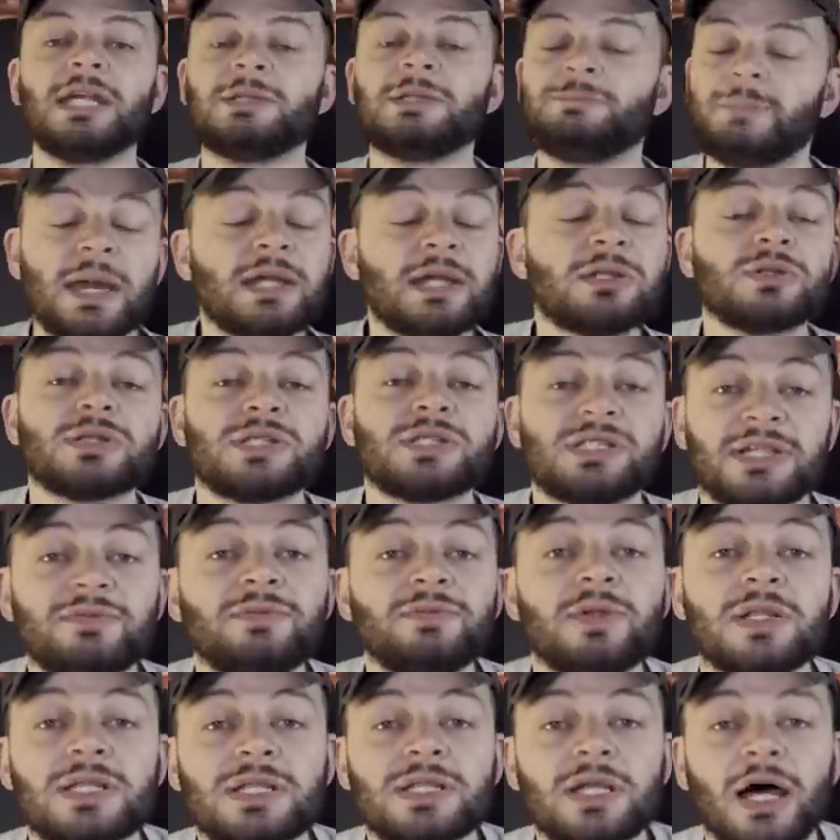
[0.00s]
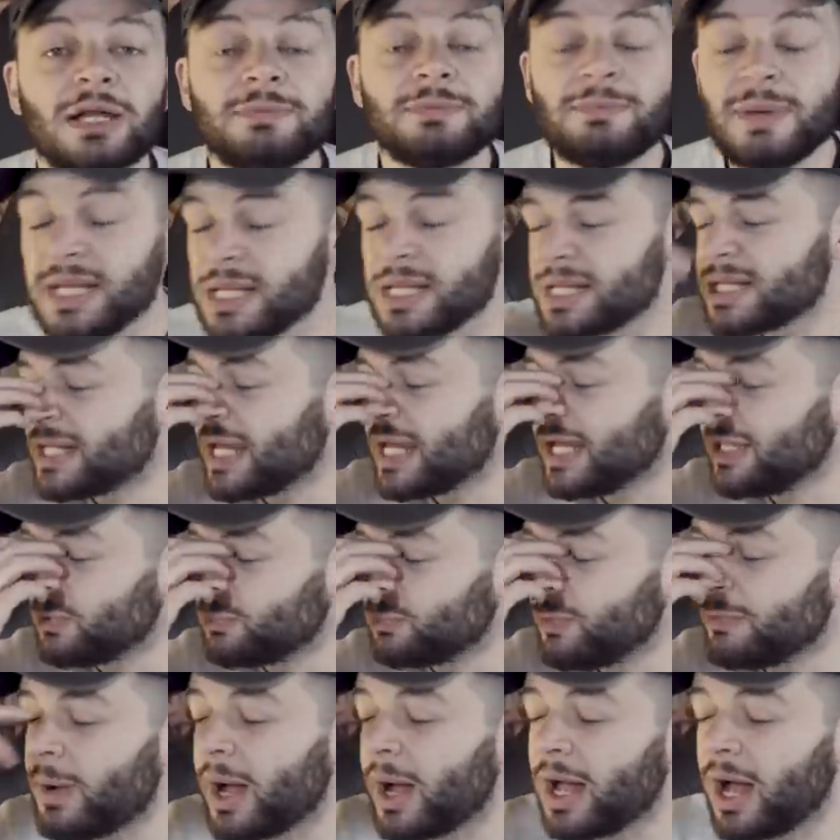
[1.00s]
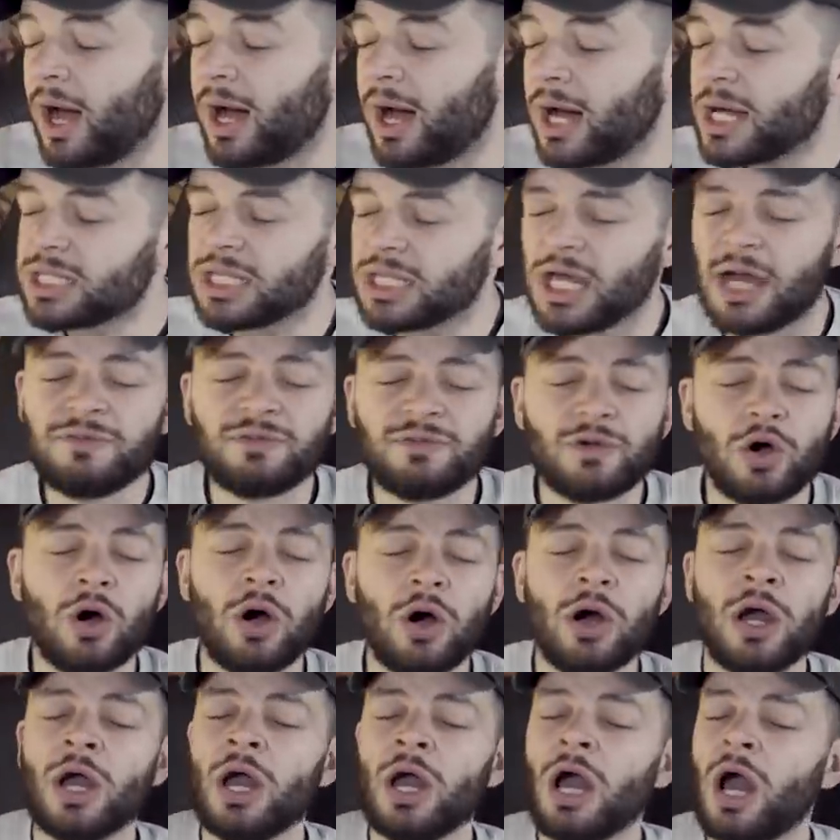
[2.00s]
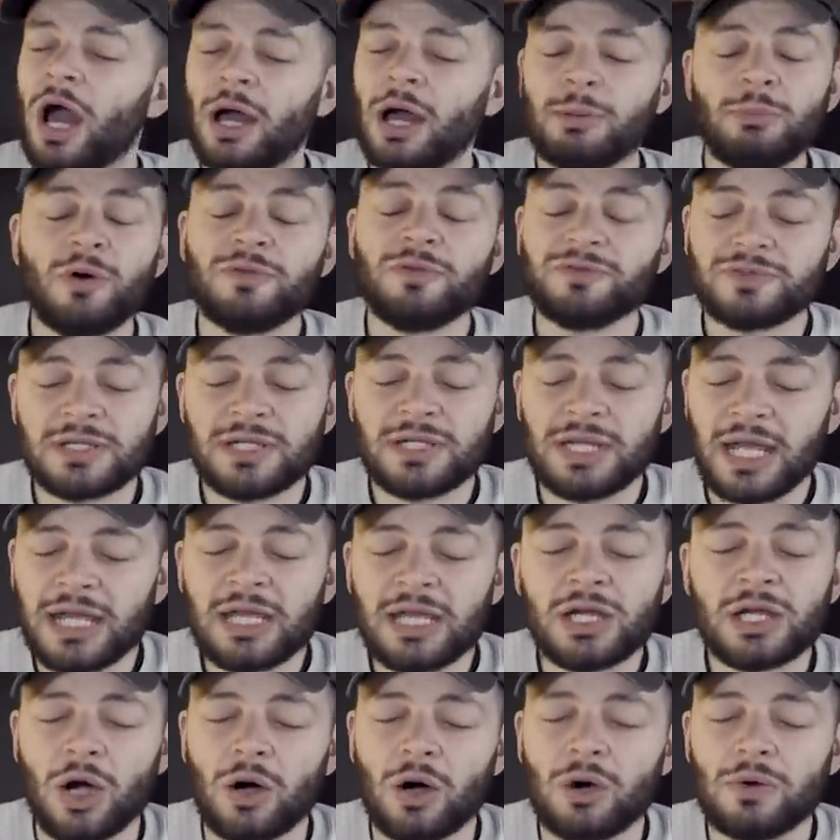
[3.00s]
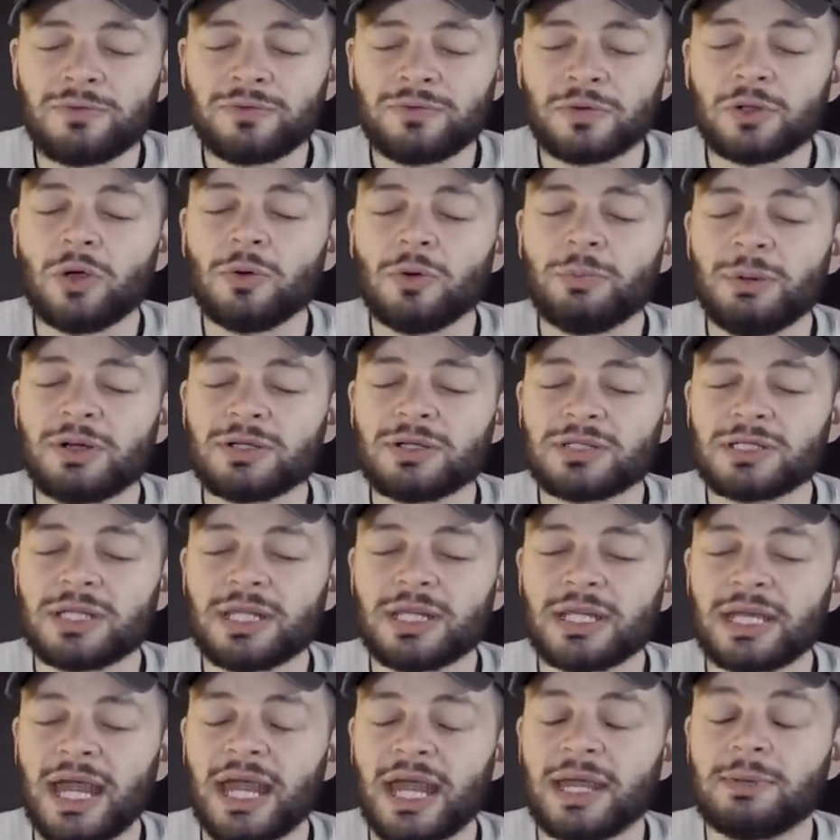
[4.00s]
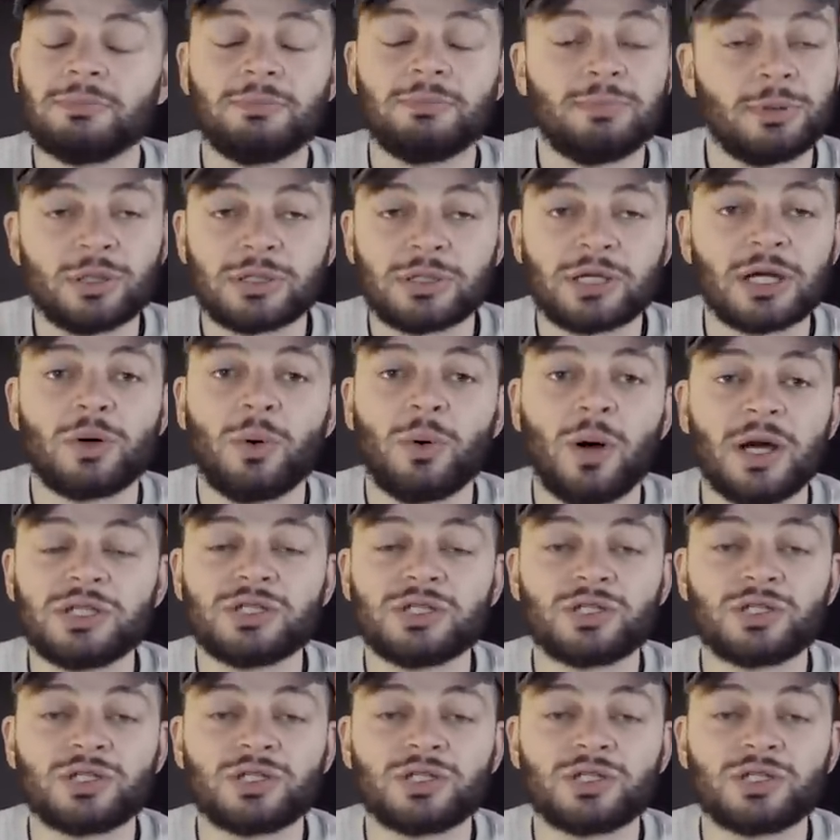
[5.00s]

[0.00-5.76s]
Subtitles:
It's based on Seven Aside. Me seeing them with my eyes, I'm often in goal for long periods of the game because I quite